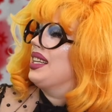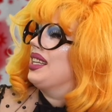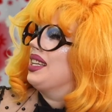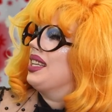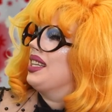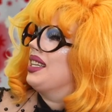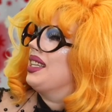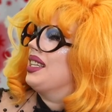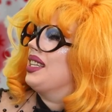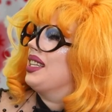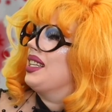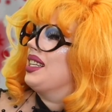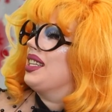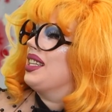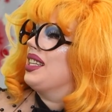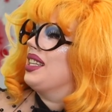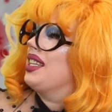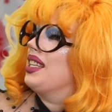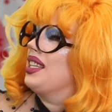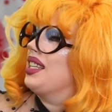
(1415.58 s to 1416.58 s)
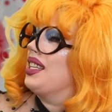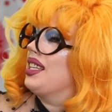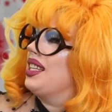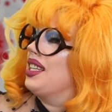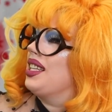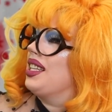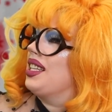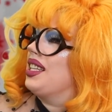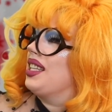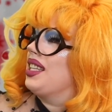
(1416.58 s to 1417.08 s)

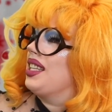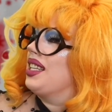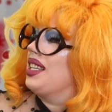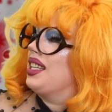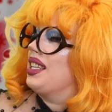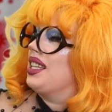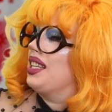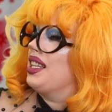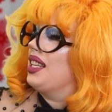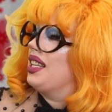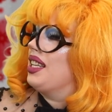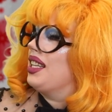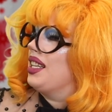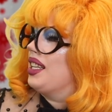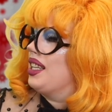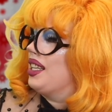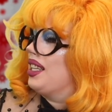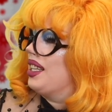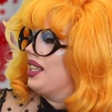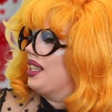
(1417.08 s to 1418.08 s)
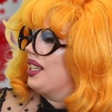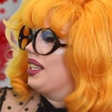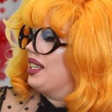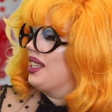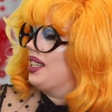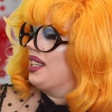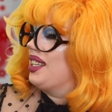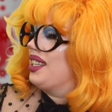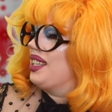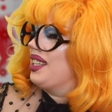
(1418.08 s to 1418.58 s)

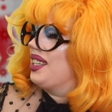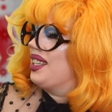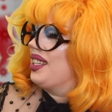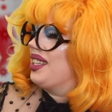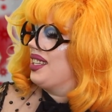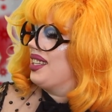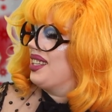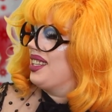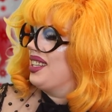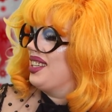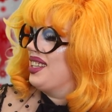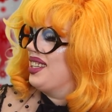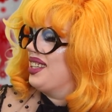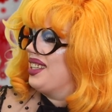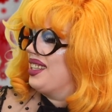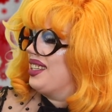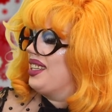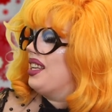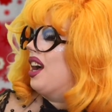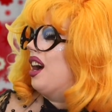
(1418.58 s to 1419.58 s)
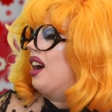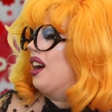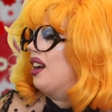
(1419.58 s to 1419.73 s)
No words are spoken by the person on screen.